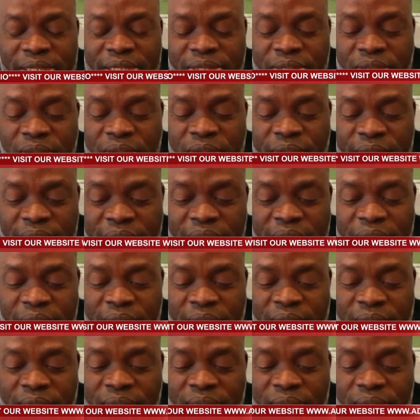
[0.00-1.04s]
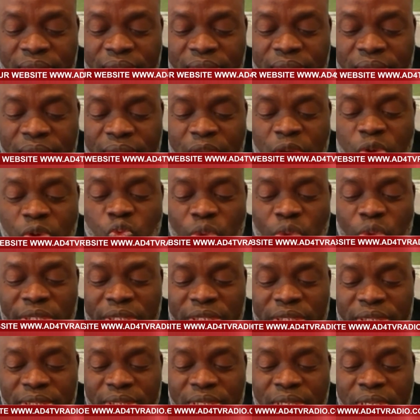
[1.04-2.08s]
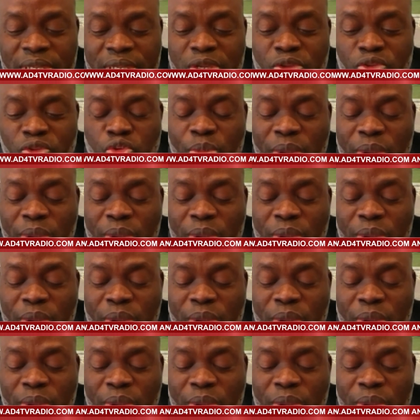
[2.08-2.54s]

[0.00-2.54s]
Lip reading: is not really a waste. So